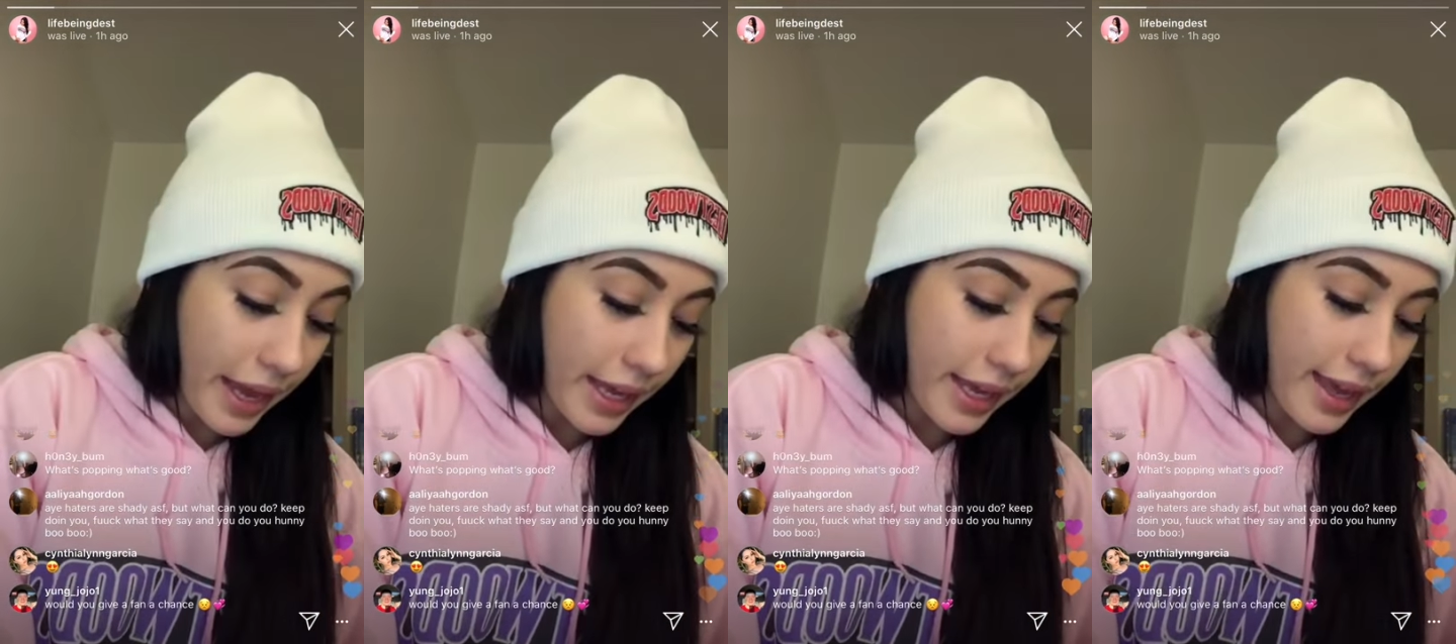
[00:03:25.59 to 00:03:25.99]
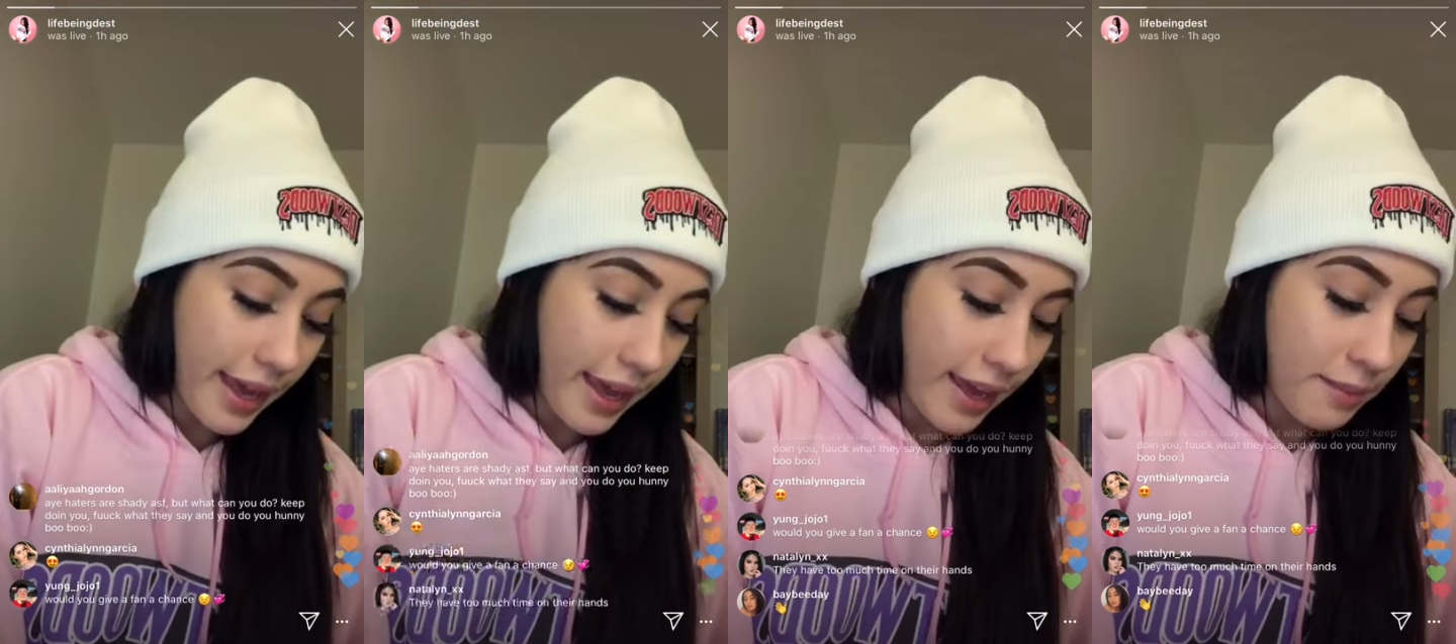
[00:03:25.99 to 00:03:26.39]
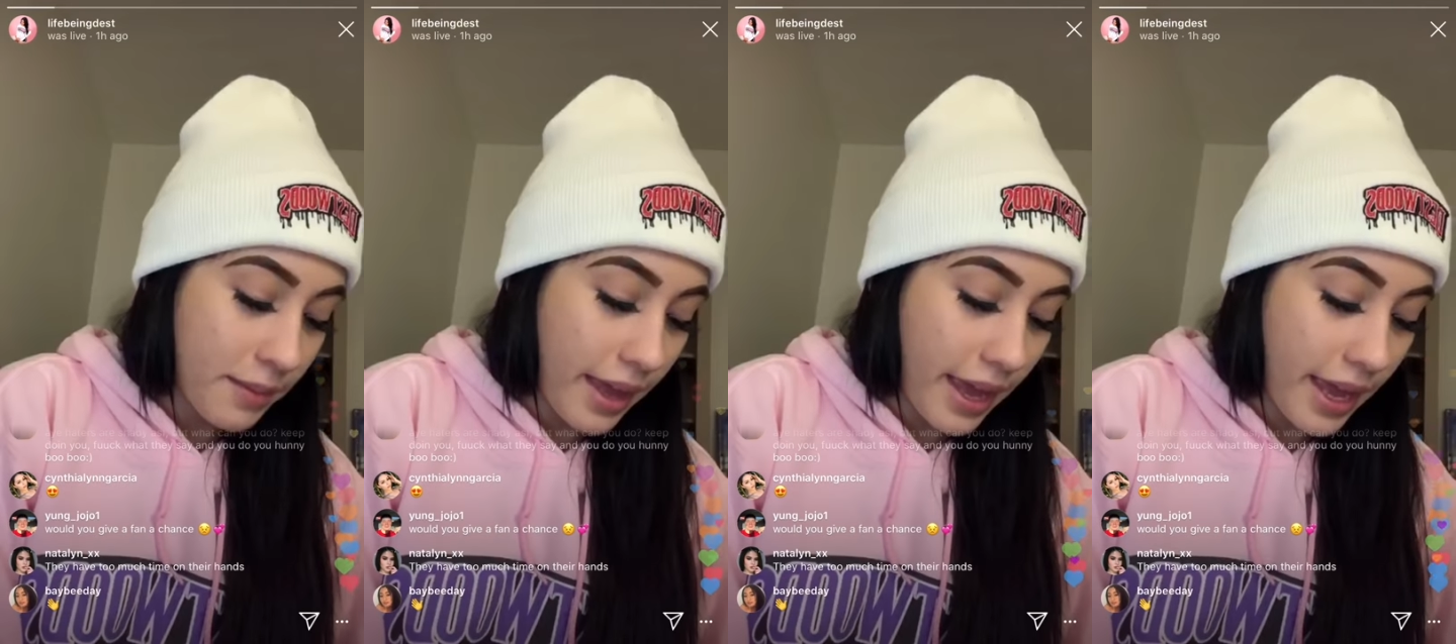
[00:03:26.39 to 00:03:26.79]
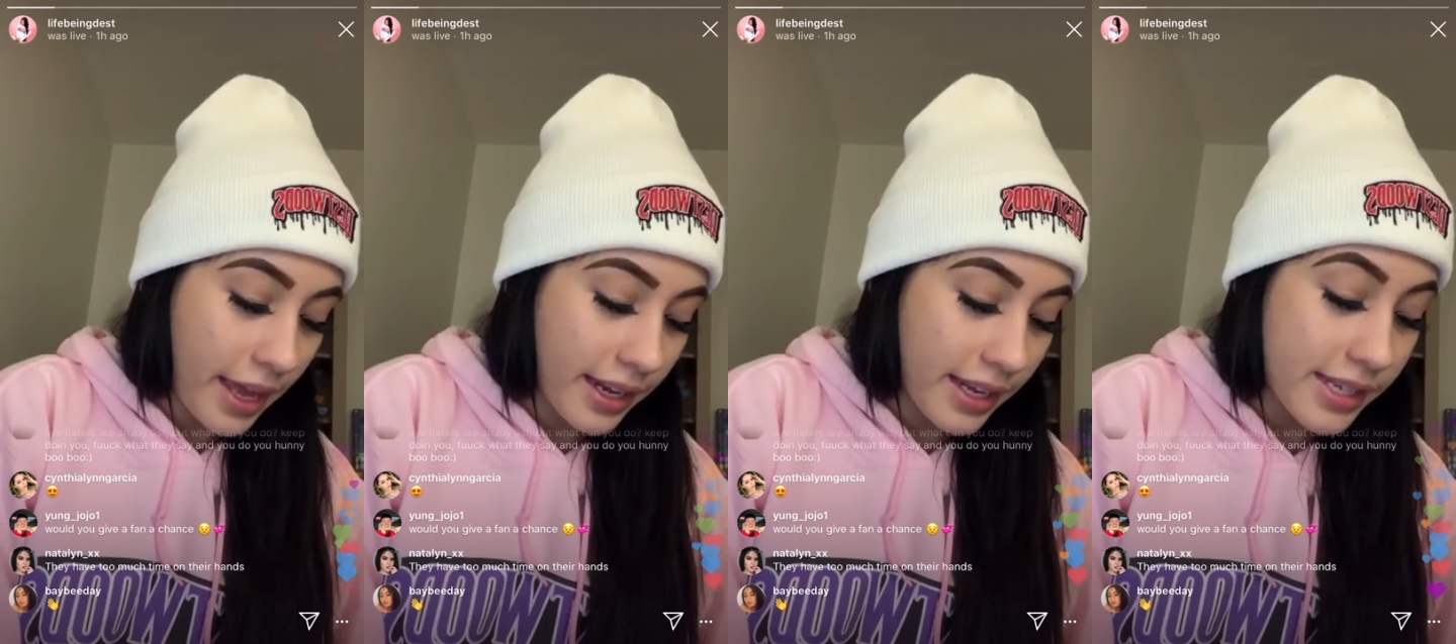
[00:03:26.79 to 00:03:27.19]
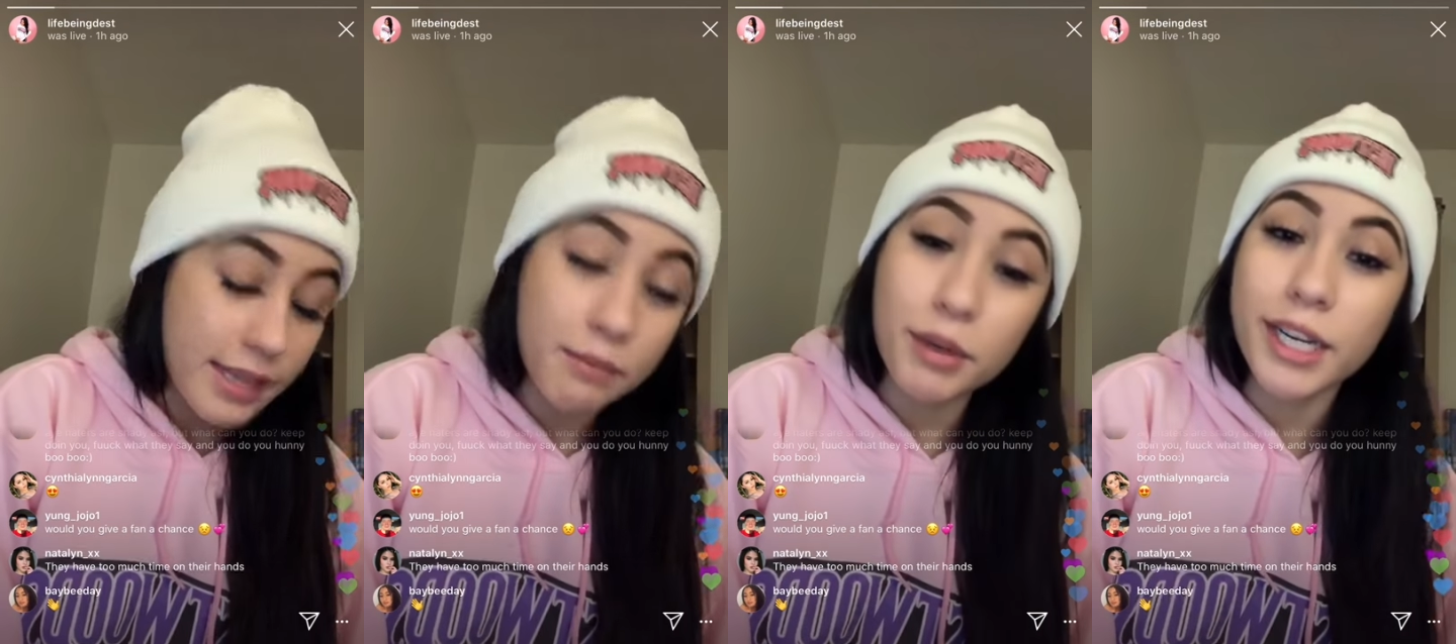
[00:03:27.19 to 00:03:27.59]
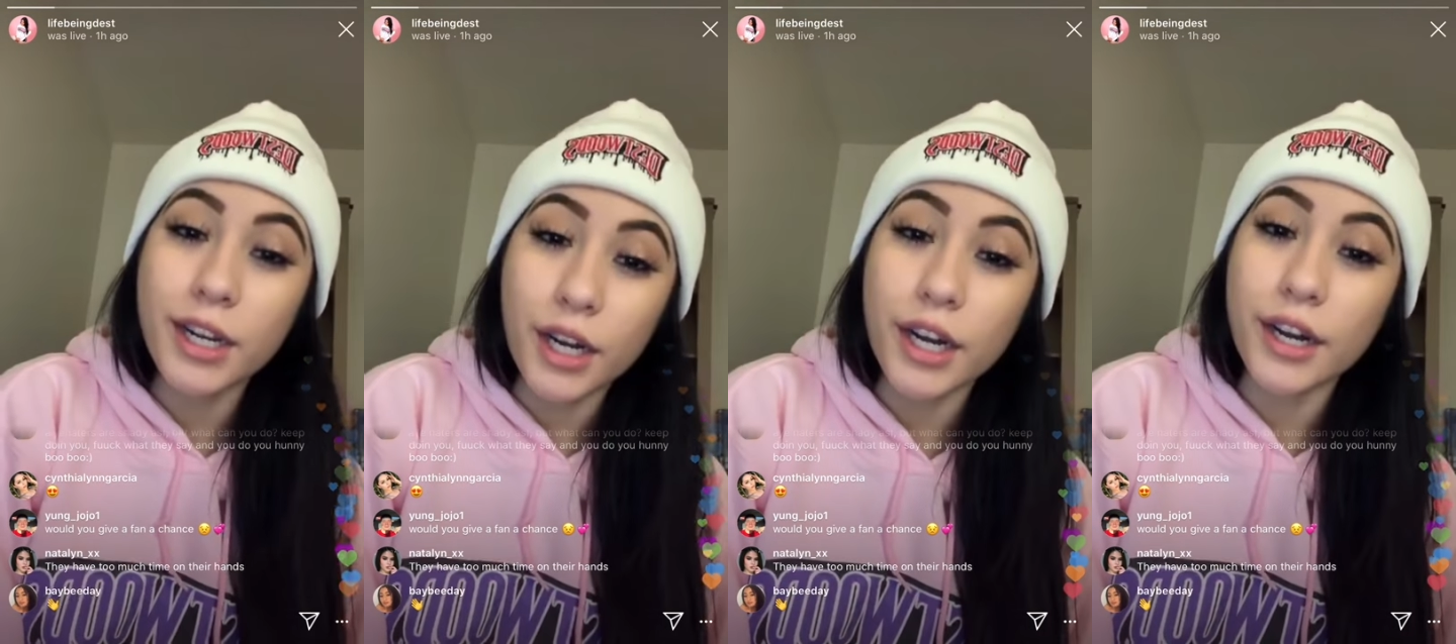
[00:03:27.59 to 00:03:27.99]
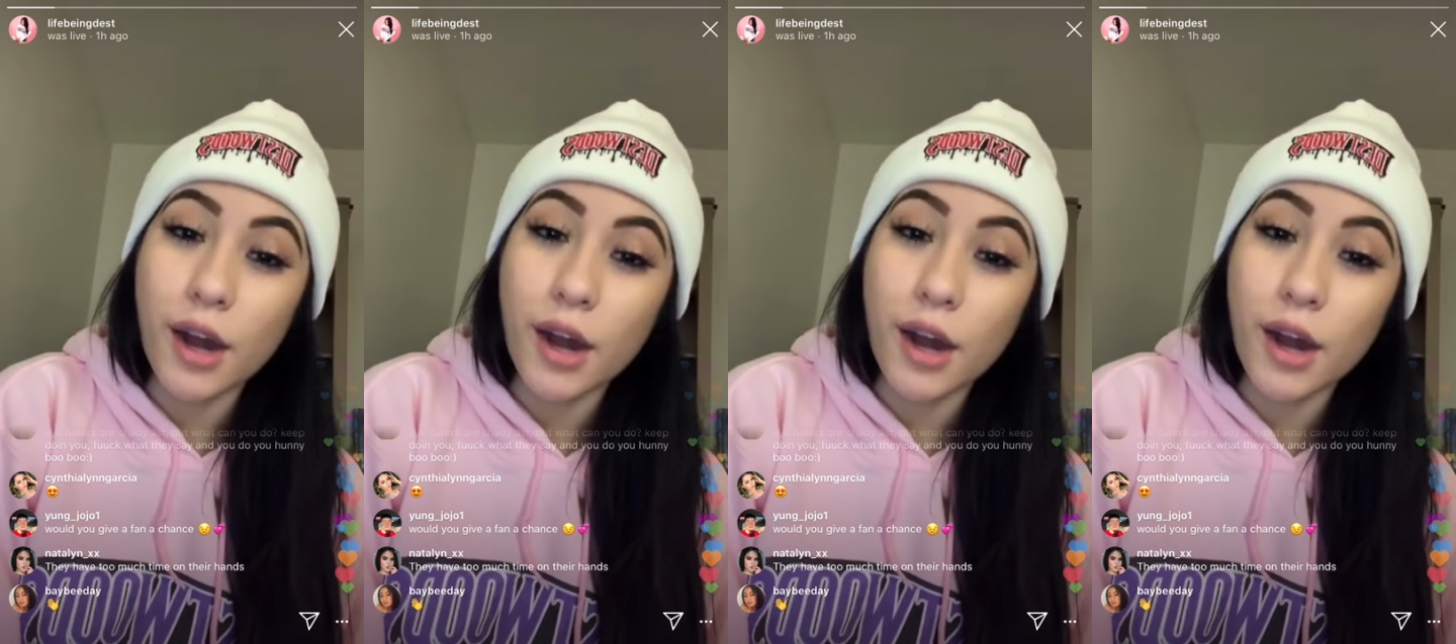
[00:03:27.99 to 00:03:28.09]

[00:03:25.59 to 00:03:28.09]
he came and he seemed pretty hurt.